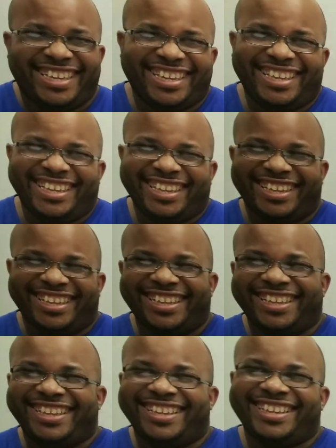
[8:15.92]

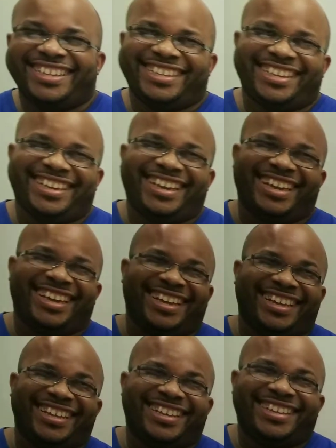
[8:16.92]

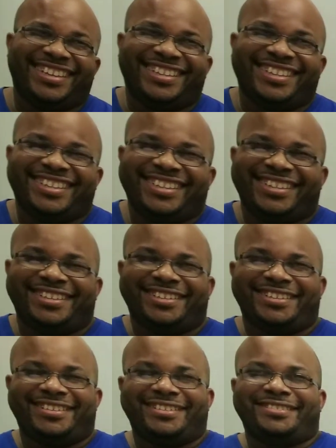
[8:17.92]

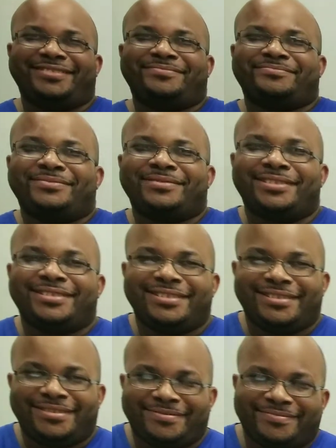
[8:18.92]

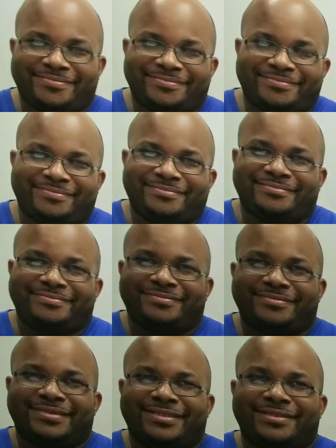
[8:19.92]

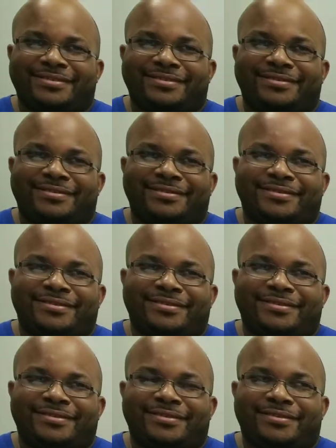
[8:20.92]

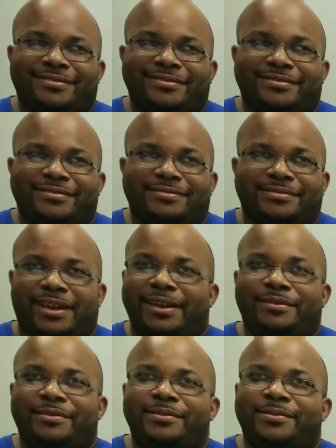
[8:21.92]

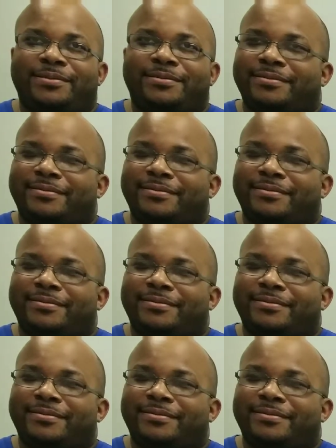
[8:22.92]
The person shown says nothing.